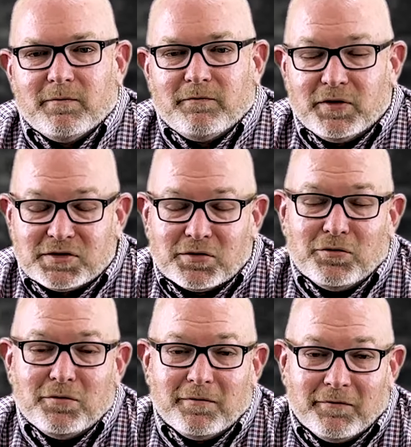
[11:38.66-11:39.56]

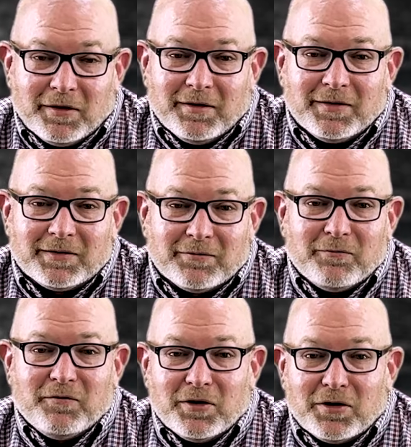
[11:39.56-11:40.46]
physical fitness,
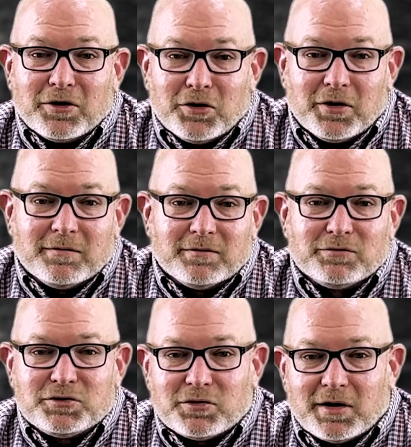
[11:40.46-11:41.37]
feeling good,
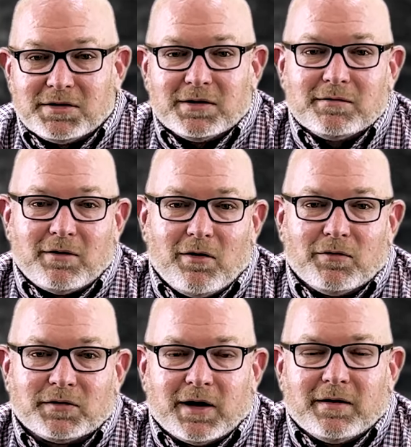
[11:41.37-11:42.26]
stretching, all
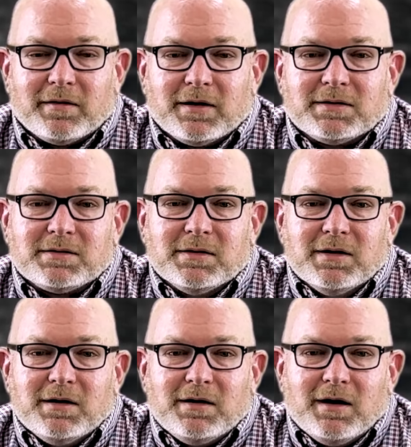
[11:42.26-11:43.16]
those kind of things.
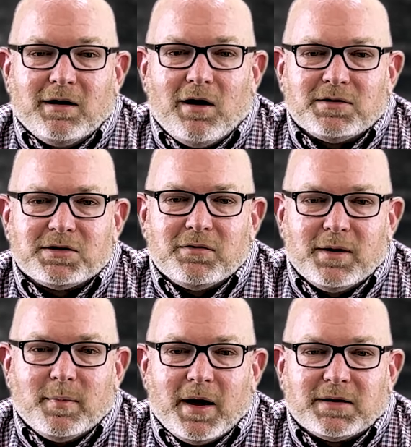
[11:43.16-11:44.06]
It also
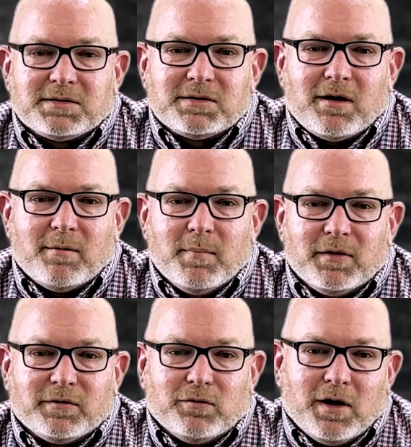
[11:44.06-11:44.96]
impacts our
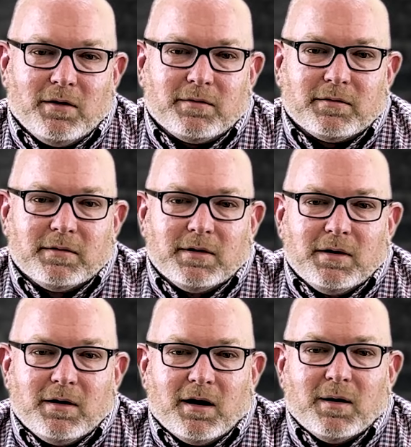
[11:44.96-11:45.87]
mental health,
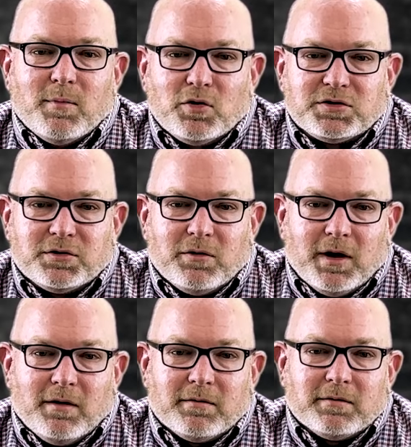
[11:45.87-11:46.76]
our emotional
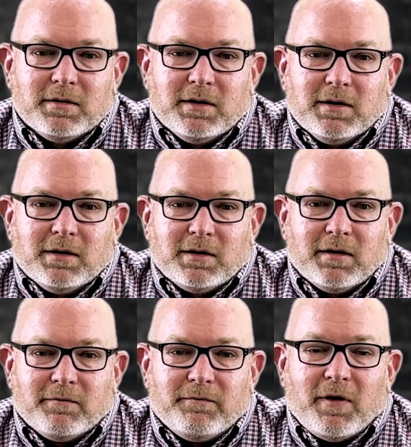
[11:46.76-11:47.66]
health, that
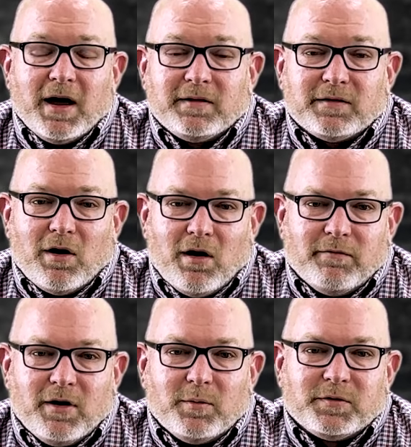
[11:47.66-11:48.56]
it fights
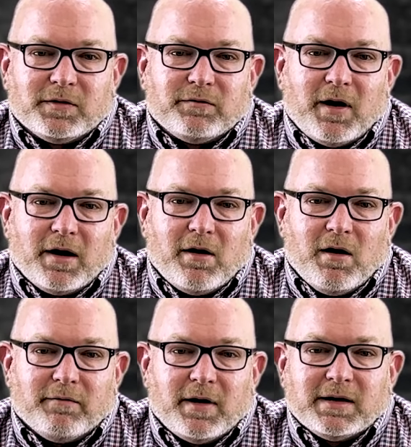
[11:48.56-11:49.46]
off, helps us fight
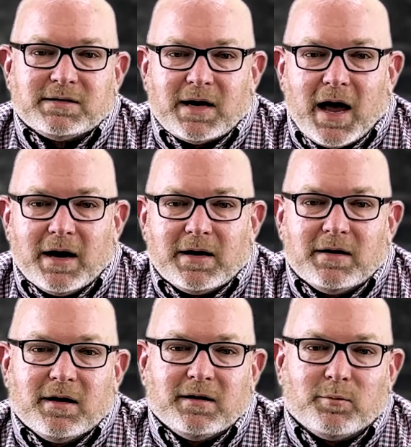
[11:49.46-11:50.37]
off
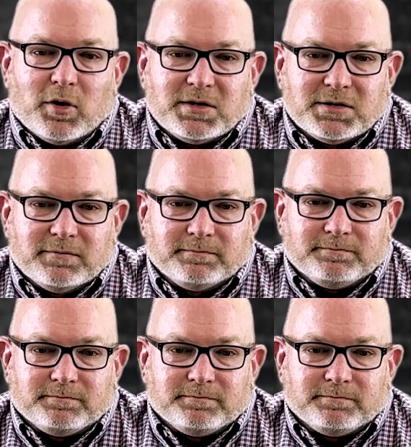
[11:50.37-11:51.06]
anxiety and depression.